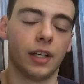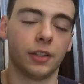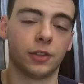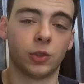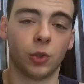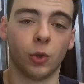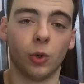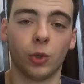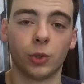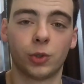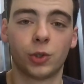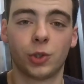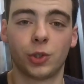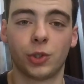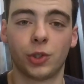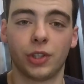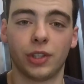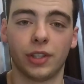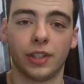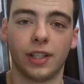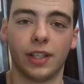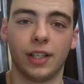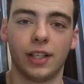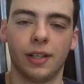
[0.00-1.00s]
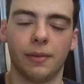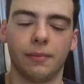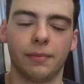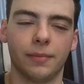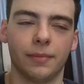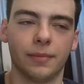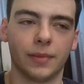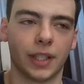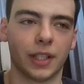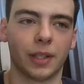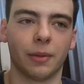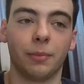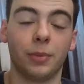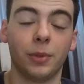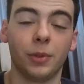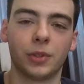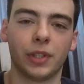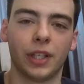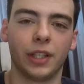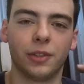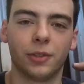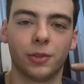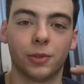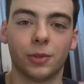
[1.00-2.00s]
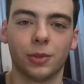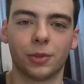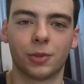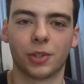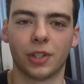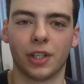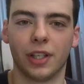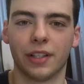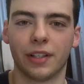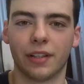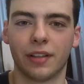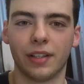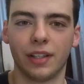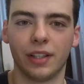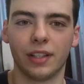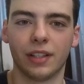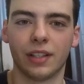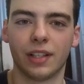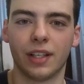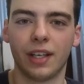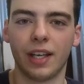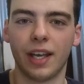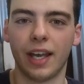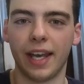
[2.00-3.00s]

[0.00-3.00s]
torch, like a butane torch kind of thing,